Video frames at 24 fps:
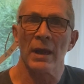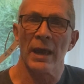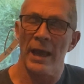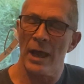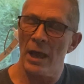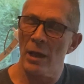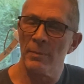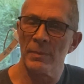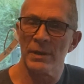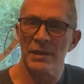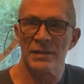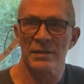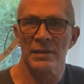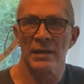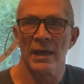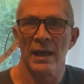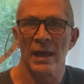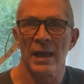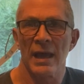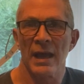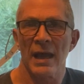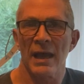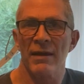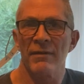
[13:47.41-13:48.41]
Helmets
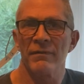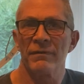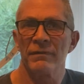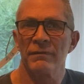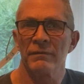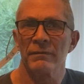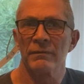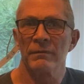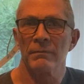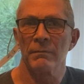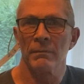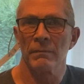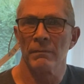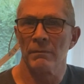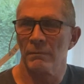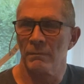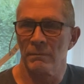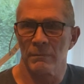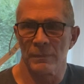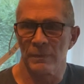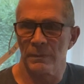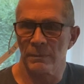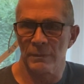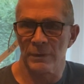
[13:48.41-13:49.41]
have
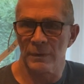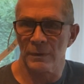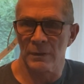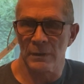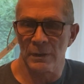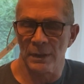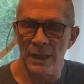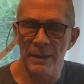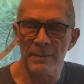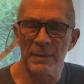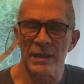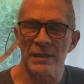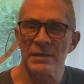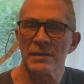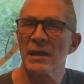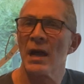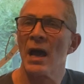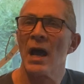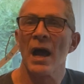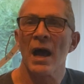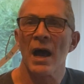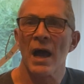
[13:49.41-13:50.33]
limits.